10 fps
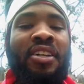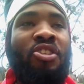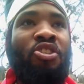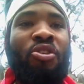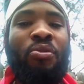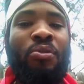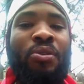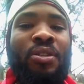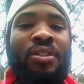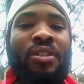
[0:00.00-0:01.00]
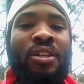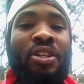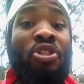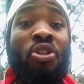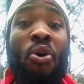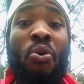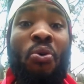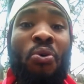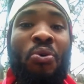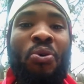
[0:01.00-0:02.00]
juice,
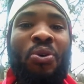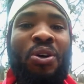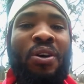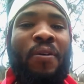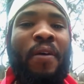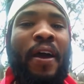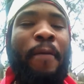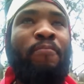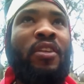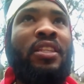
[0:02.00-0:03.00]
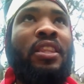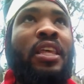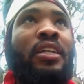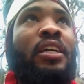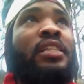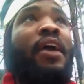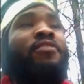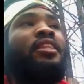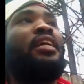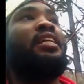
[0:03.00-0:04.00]
soul, right? Because
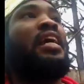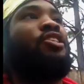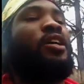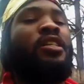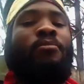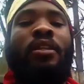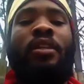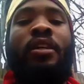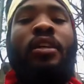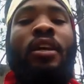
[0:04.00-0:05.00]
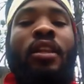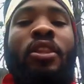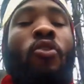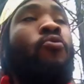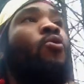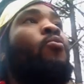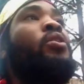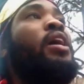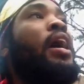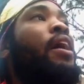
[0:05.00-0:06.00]
everything in nature has melanin. Therefore,
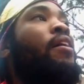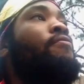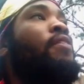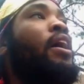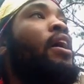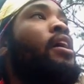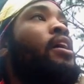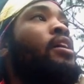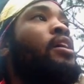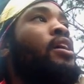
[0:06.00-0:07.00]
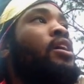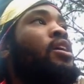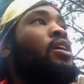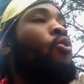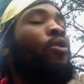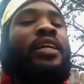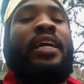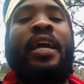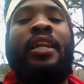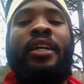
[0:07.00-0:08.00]
we have a
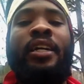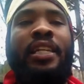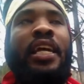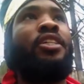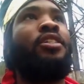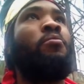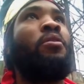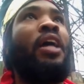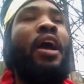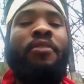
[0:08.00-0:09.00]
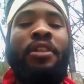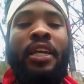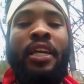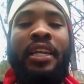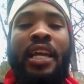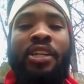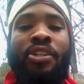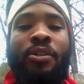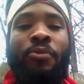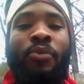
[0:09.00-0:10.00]
organic connection with everything in
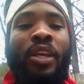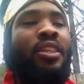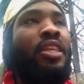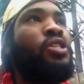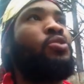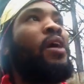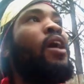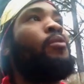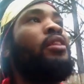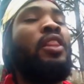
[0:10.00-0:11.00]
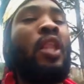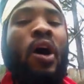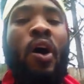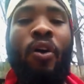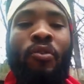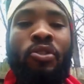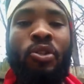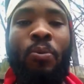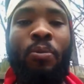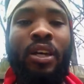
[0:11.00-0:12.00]
nature. This is why we love
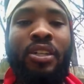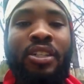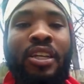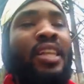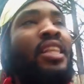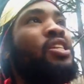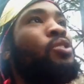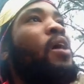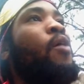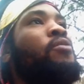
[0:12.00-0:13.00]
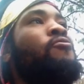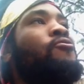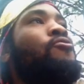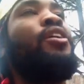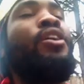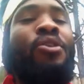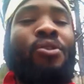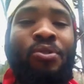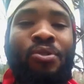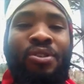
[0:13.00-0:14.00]
so much. This is why we
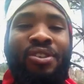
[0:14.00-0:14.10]
feel